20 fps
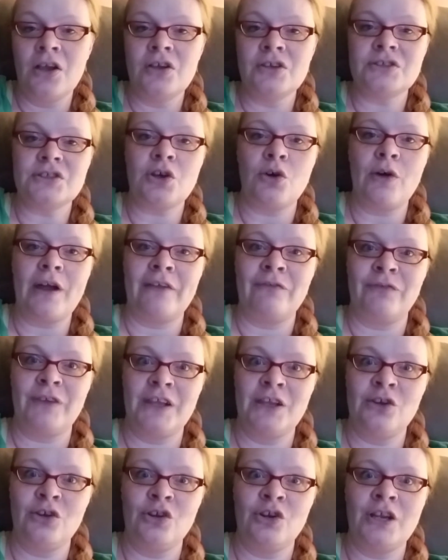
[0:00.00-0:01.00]
So I
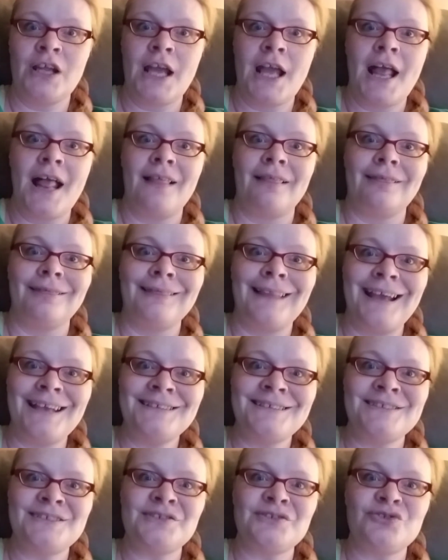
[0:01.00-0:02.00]
figured
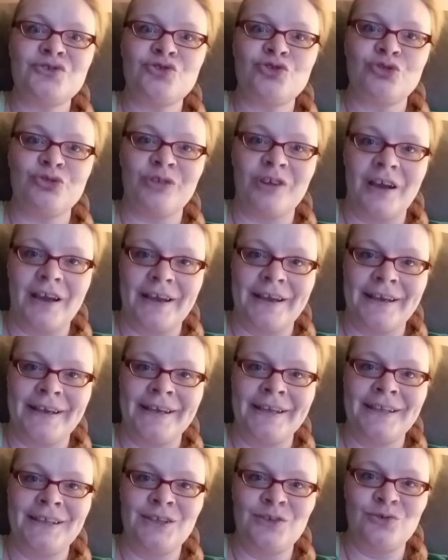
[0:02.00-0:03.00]
let's try
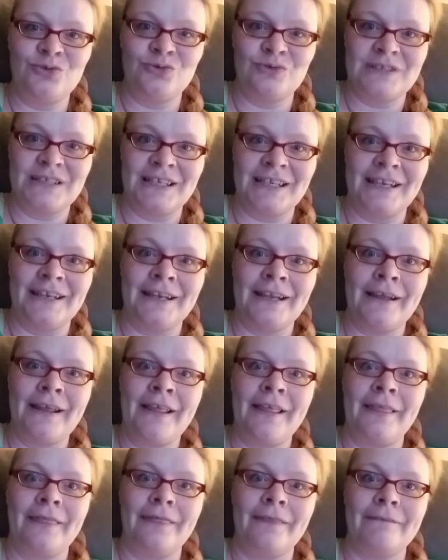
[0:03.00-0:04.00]
using
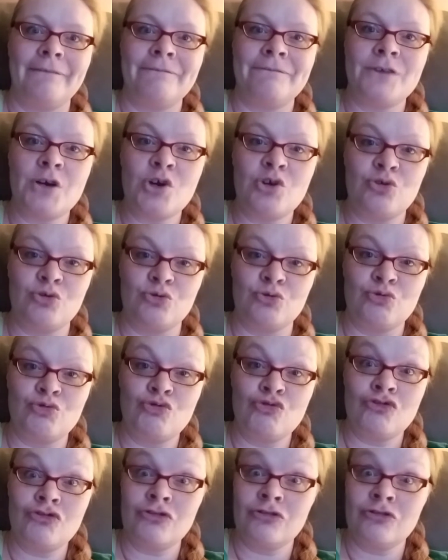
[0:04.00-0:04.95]
the phone